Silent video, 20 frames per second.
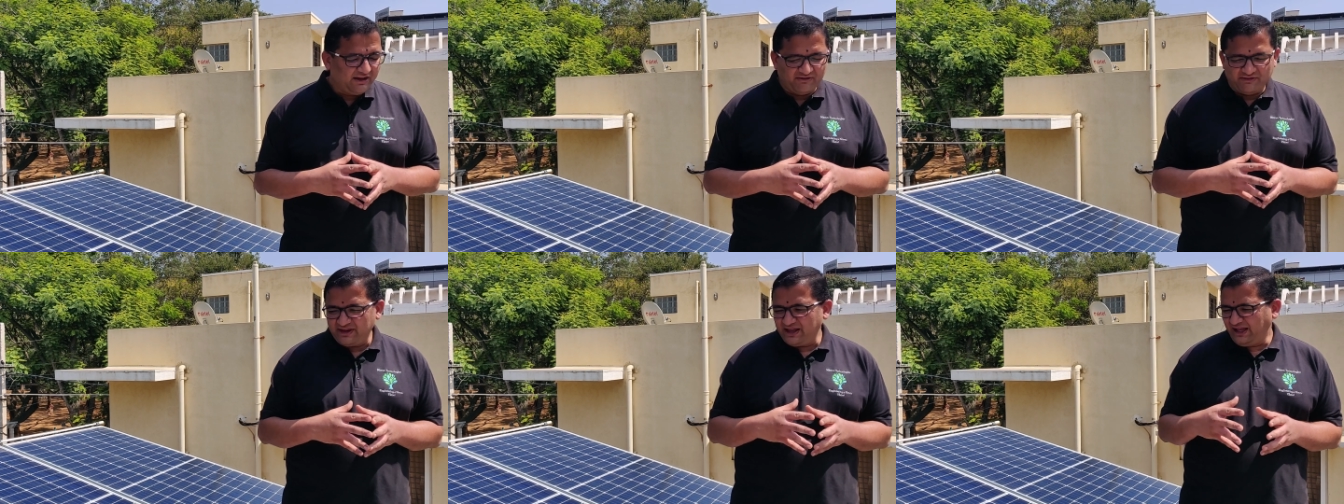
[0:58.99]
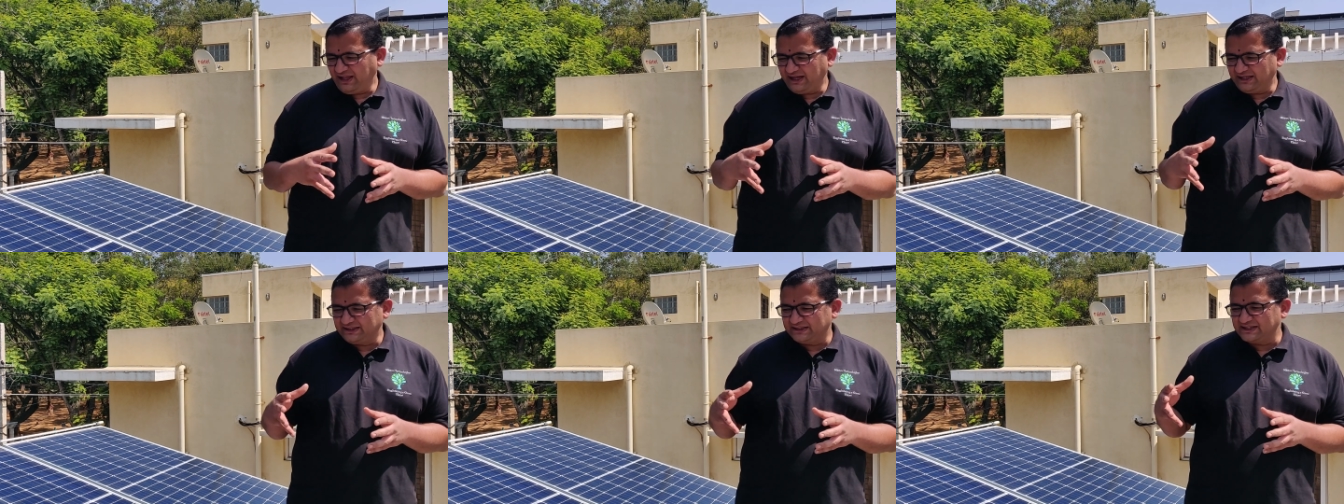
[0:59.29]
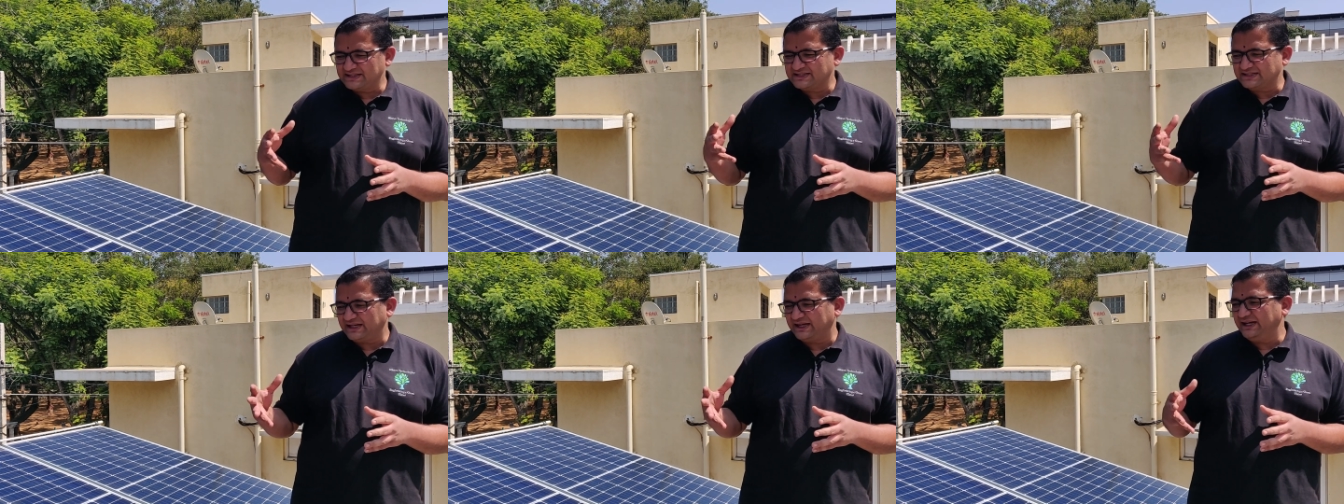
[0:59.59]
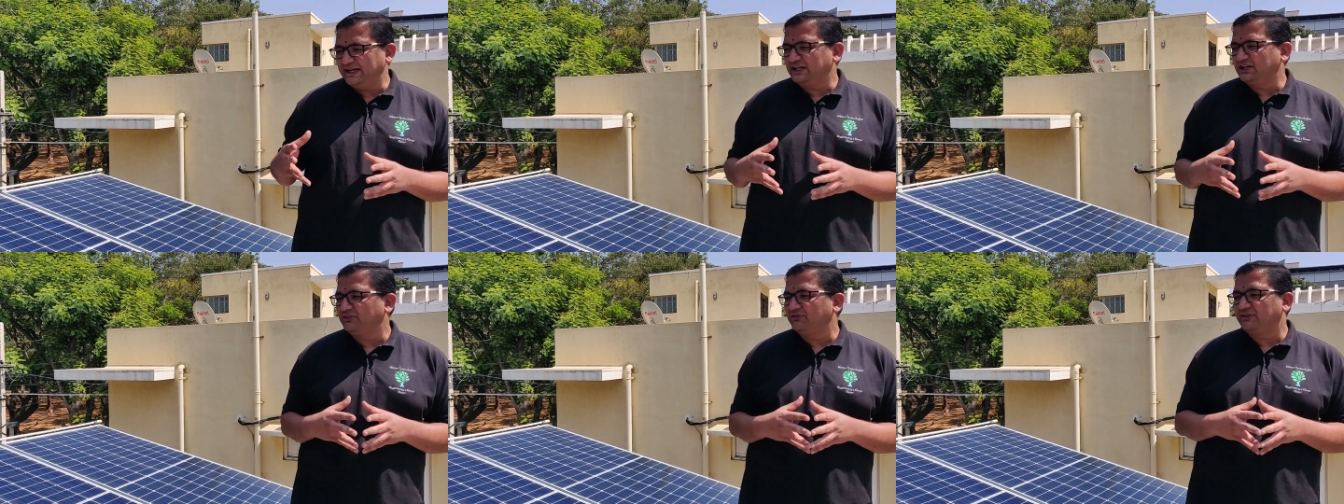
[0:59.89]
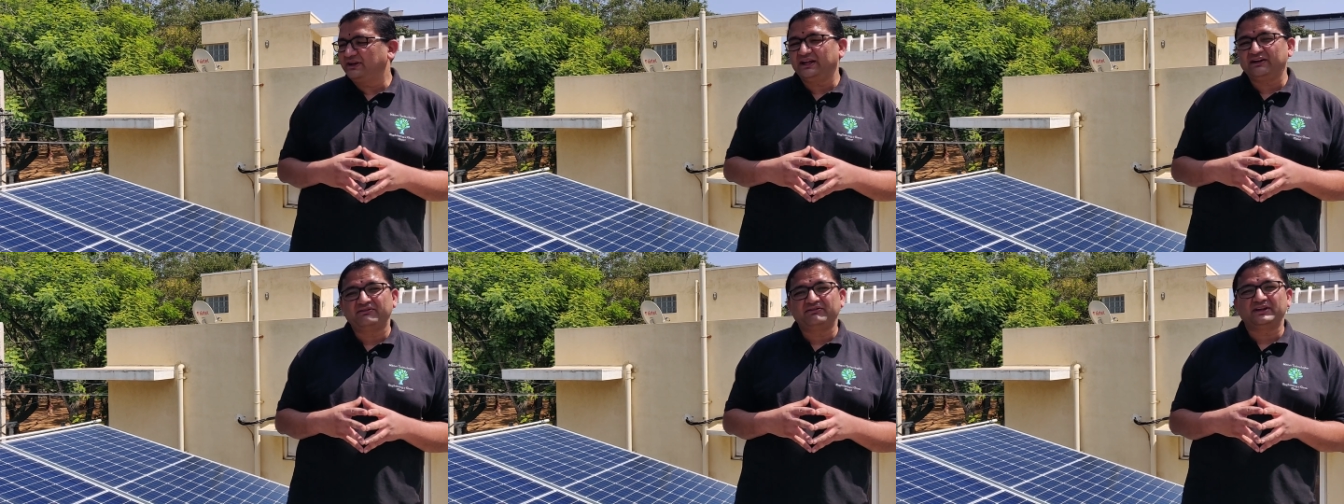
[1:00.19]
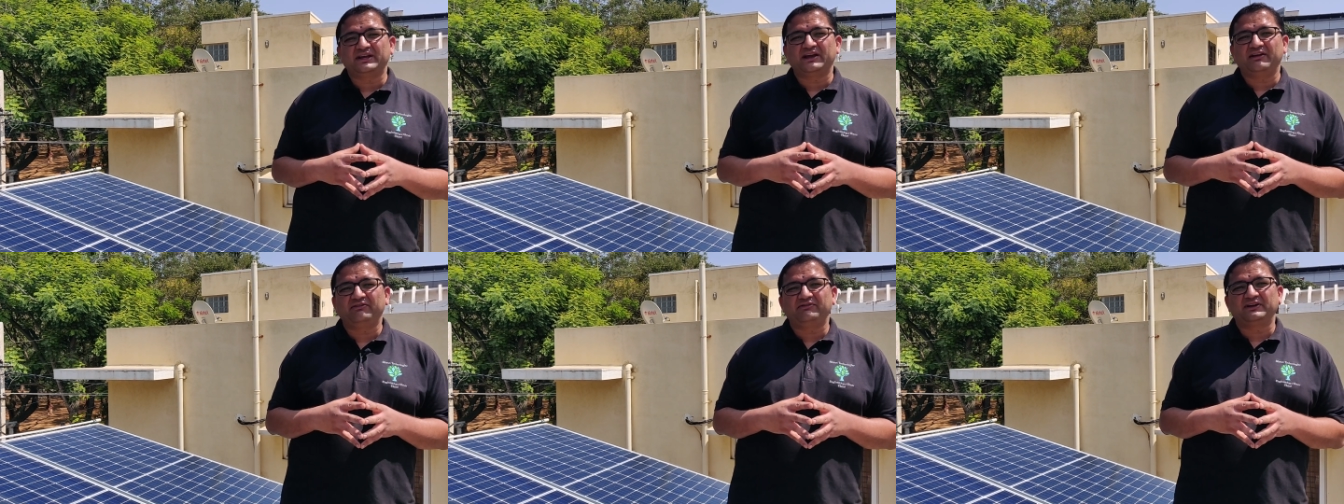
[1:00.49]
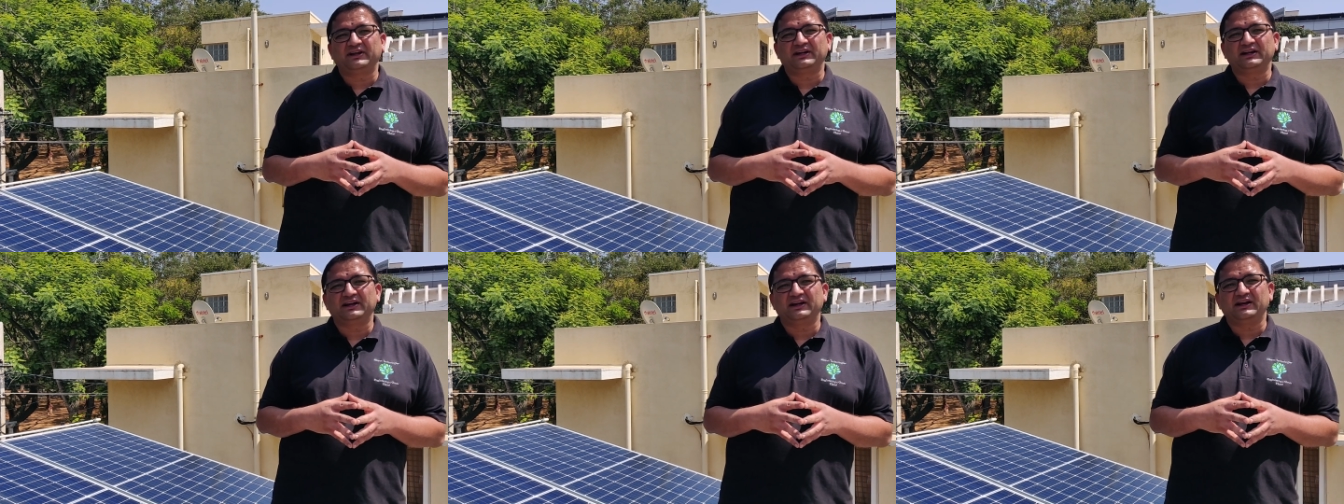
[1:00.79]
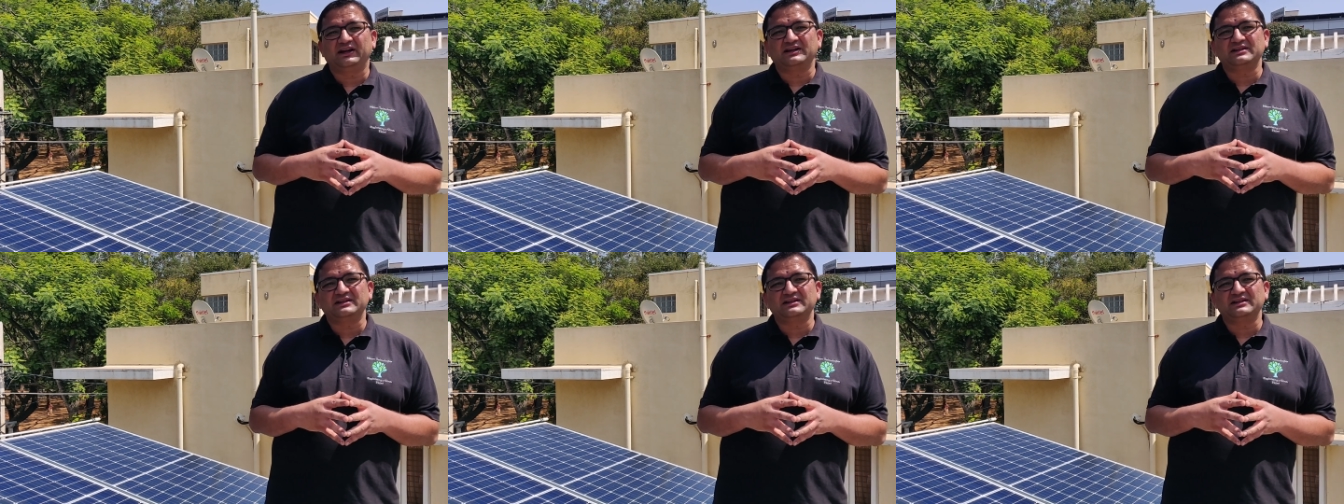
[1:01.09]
We are at a site where we have done